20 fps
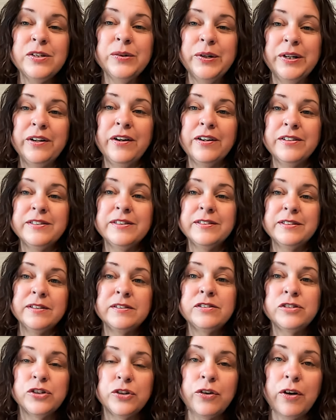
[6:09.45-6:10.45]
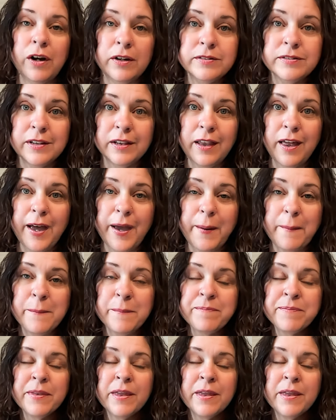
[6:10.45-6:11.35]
to a narcissist to cross the line.